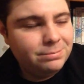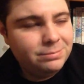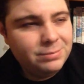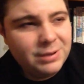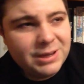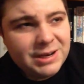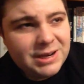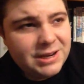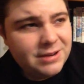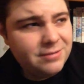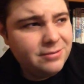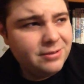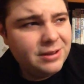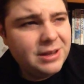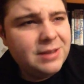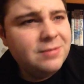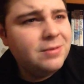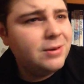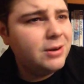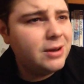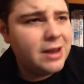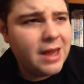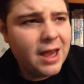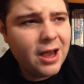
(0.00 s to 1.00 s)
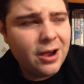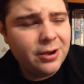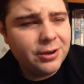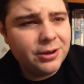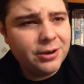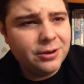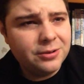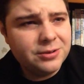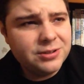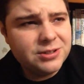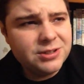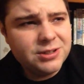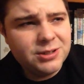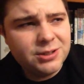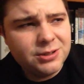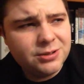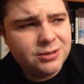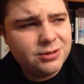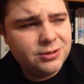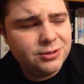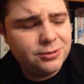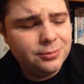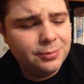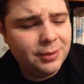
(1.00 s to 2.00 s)
But even now, you don't see
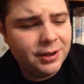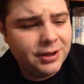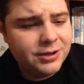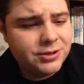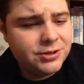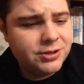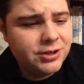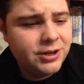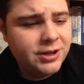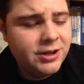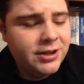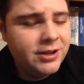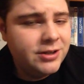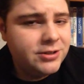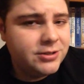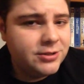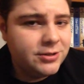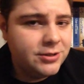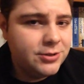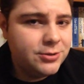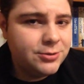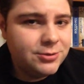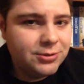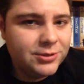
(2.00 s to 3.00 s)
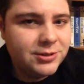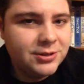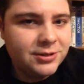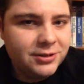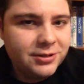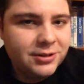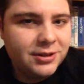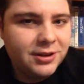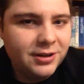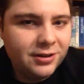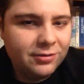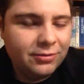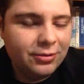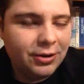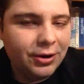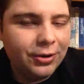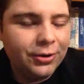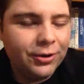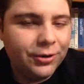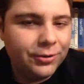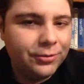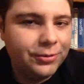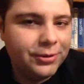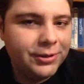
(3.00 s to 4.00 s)
it too much. So this was
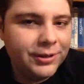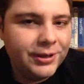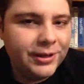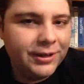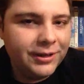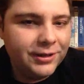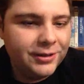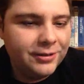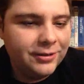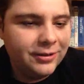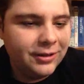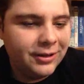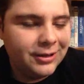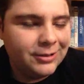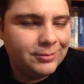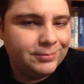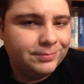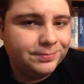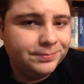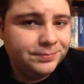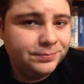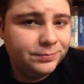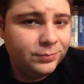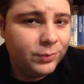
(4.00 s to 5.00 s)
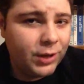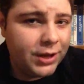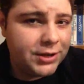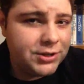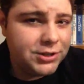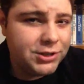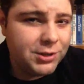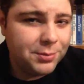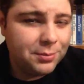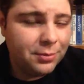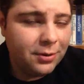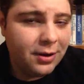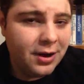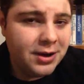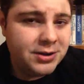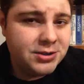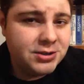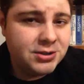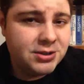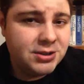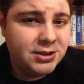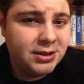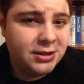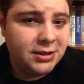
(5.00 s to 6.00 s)
a really nice
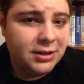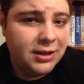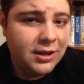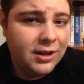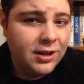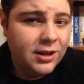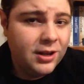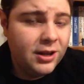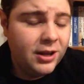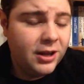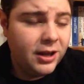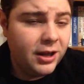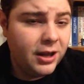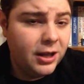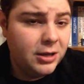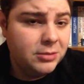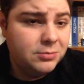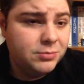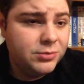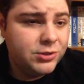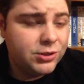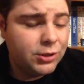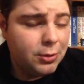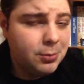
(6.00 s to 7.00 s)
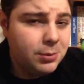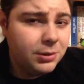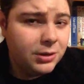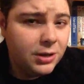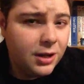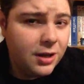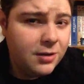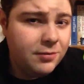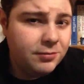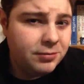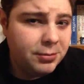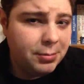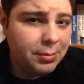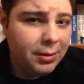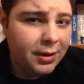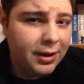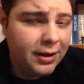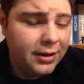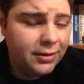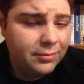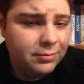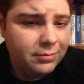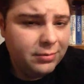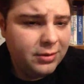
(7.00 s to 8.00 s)
surprise to see it so beloved
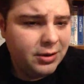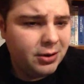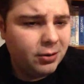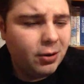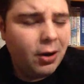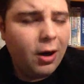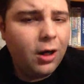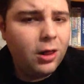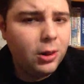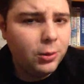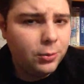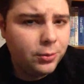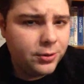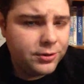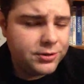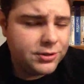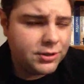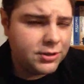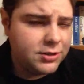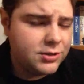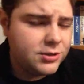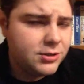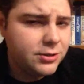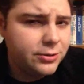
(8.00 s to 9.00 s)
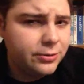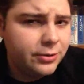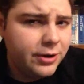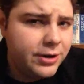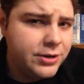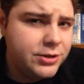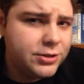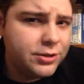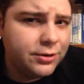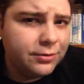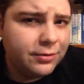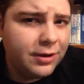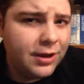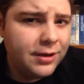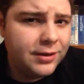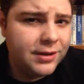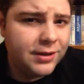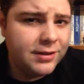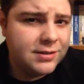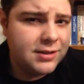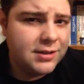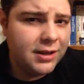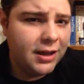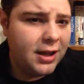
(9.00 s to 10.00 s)
by all awards consideration around
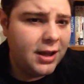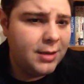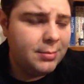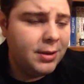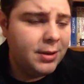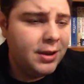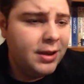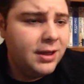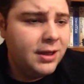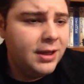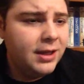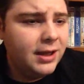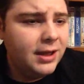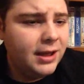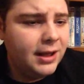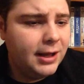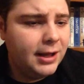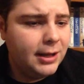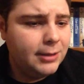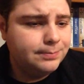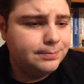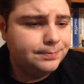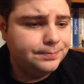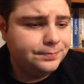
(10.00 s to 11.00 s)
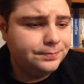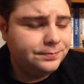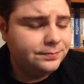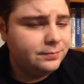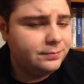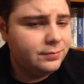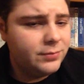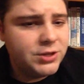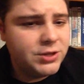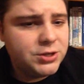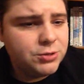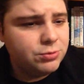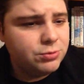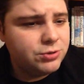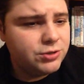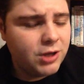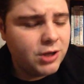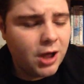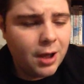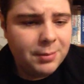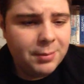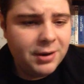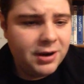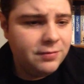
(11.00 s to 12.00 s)
that time. This was
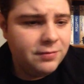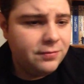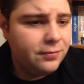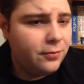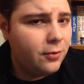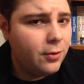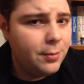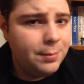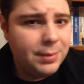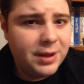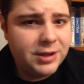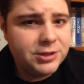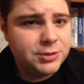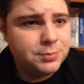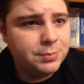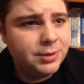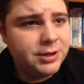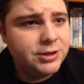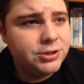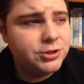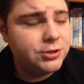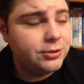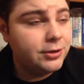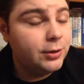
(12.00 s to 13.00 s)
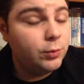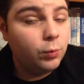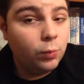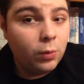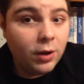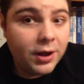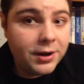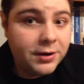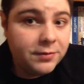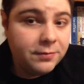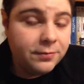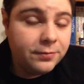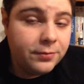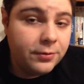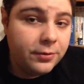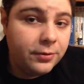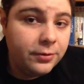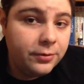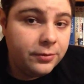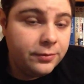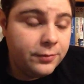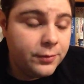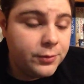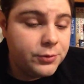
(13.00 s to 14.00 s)
nominated for Best Picture. It won
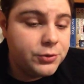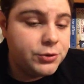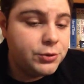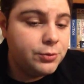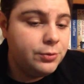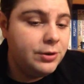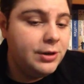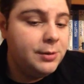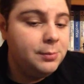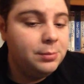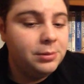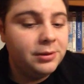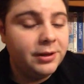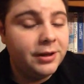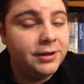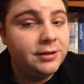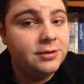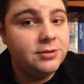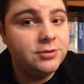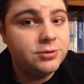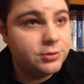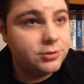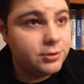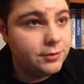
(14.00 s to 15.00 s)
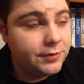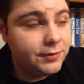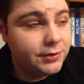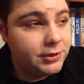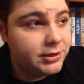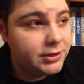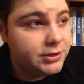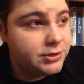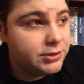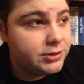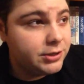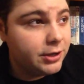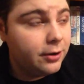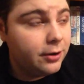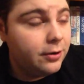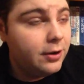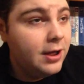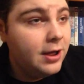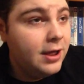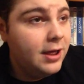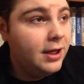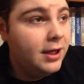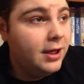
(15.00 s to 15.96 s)
for screenplay, deservedly so.